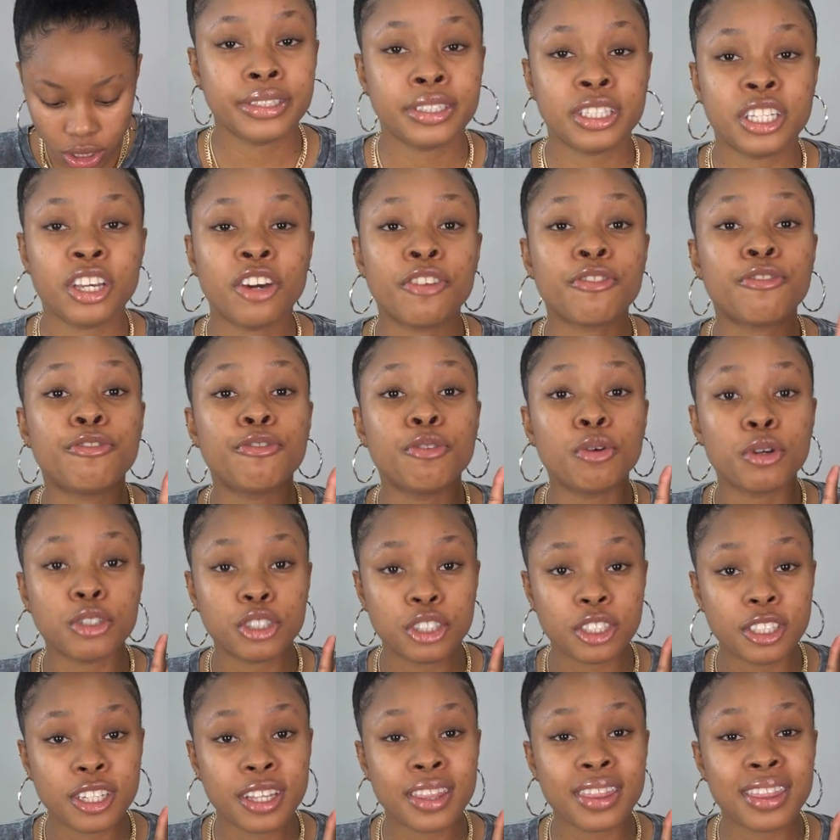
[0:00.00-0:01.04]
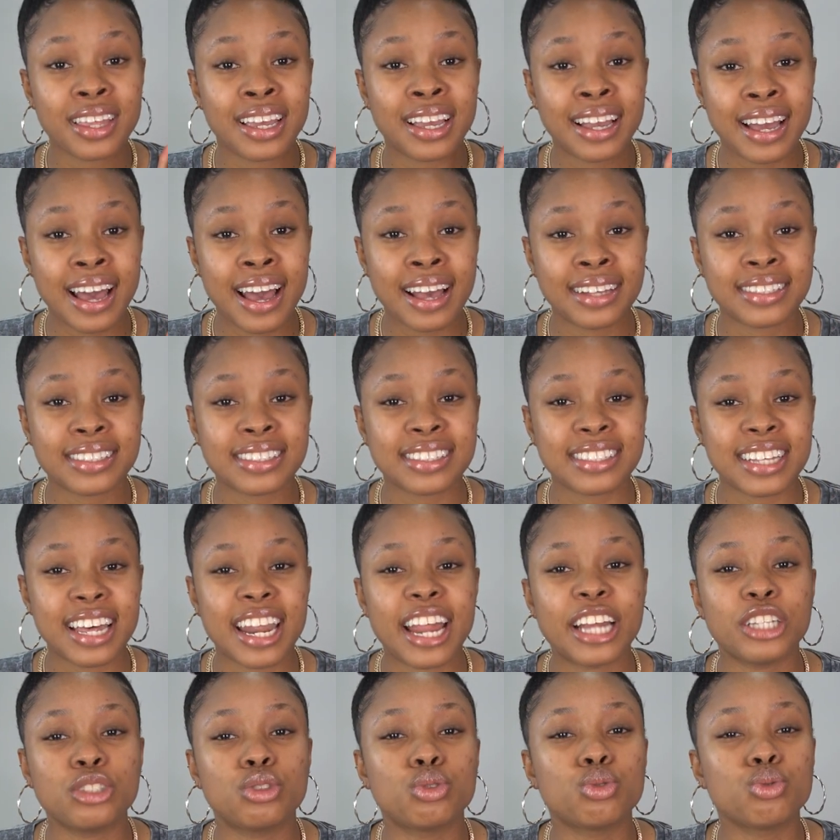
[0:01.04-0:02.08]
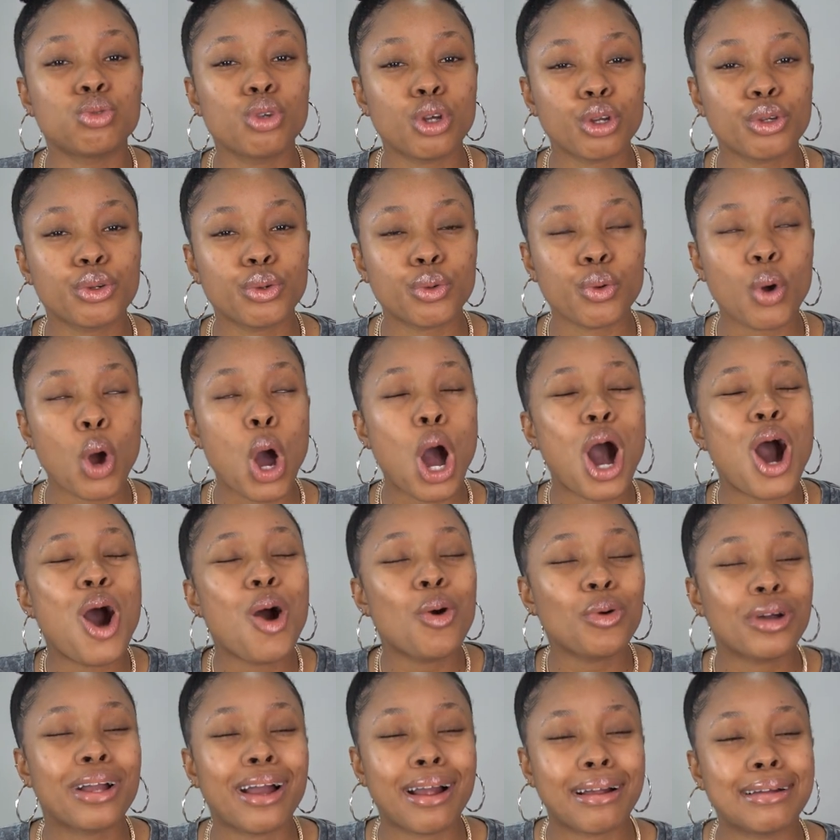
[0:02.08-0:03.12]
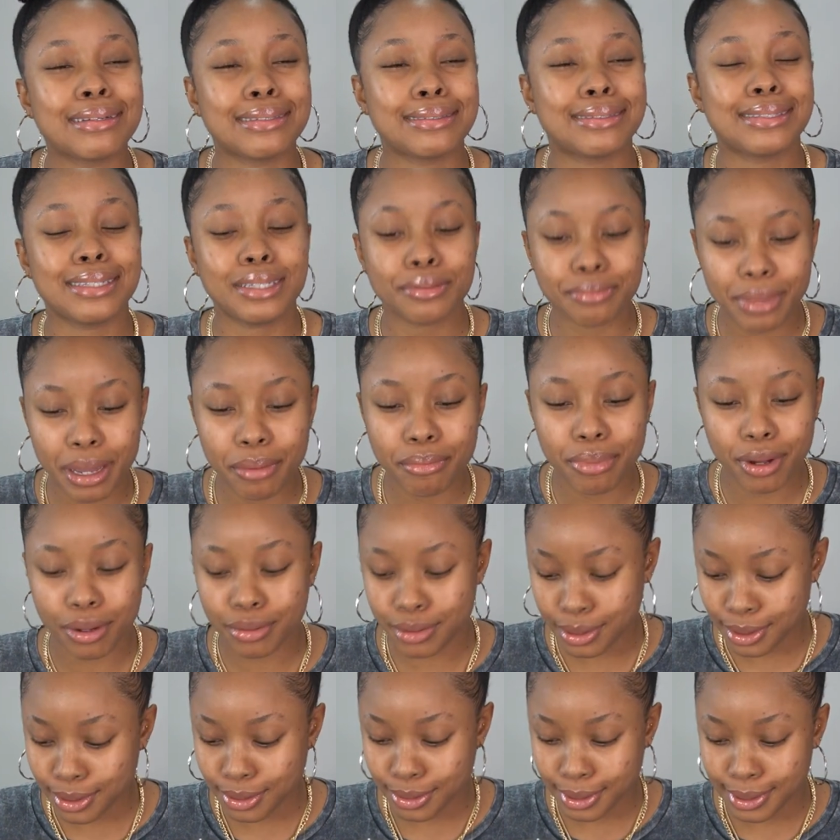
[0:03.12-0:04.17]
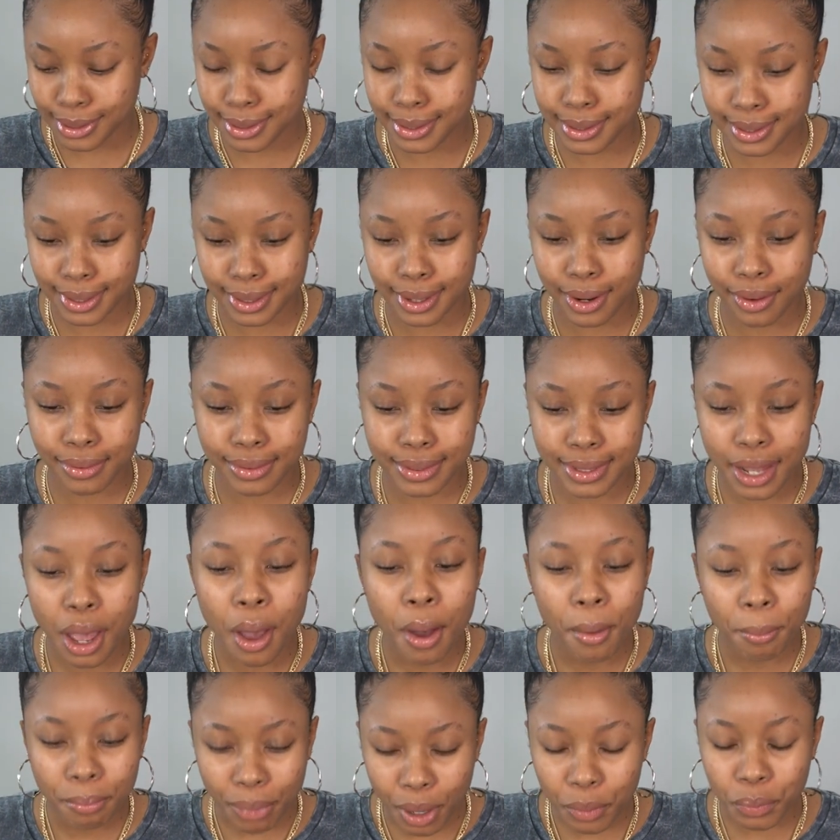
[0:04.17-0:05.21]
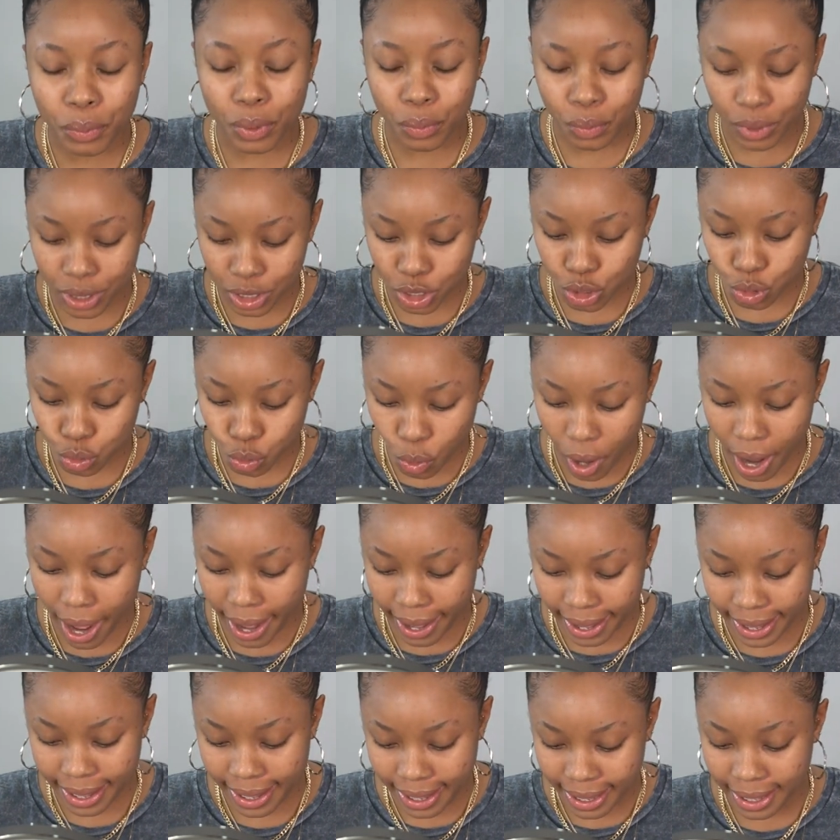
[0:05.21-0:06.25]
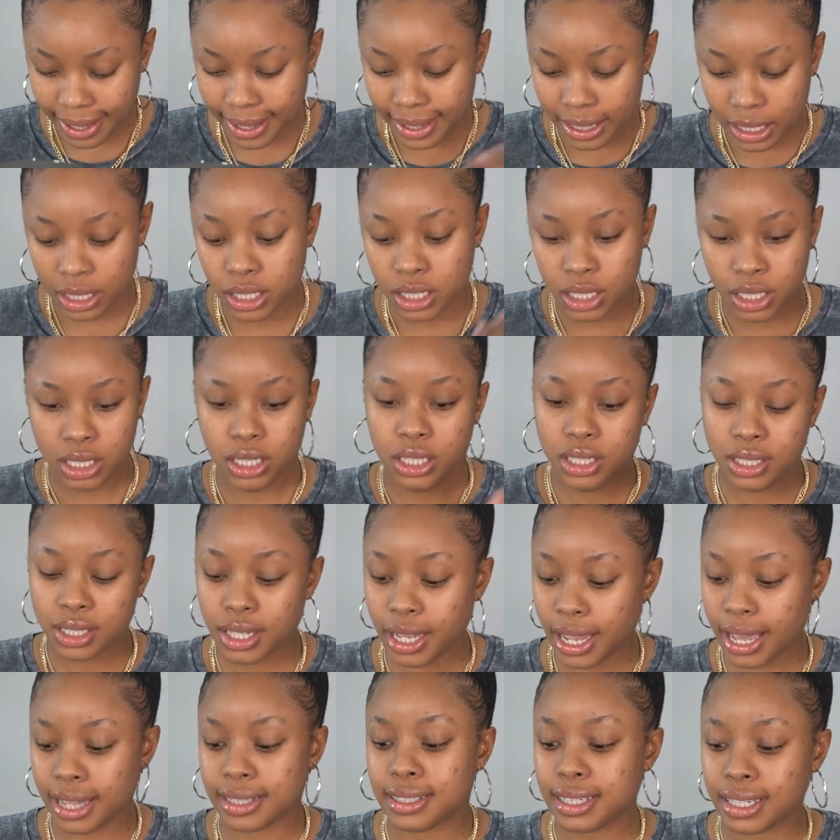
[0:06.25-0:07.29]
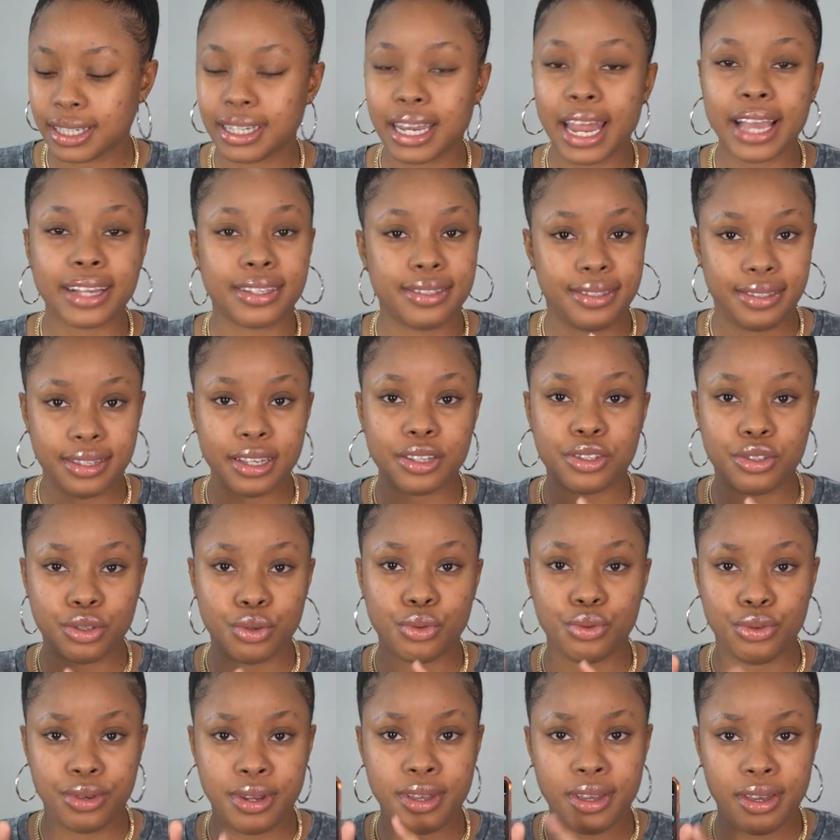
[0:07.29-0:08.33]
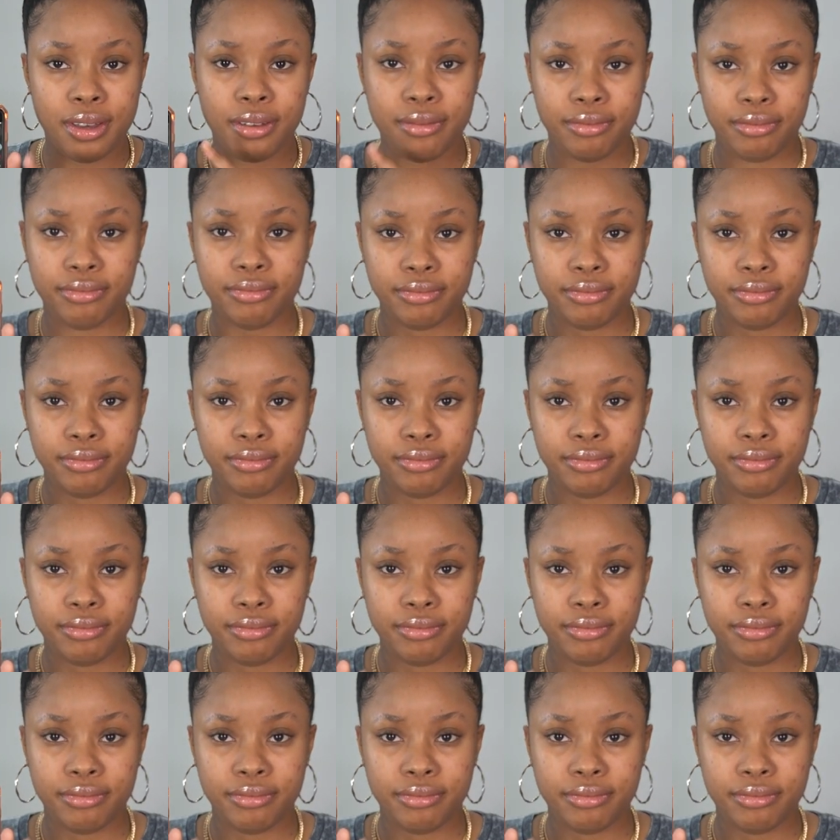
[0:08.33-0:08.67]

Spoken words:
The unfortunate thing, guys, is that I do not know how guaranteed my brows is going to turn out, but we will try to get it like sis on here.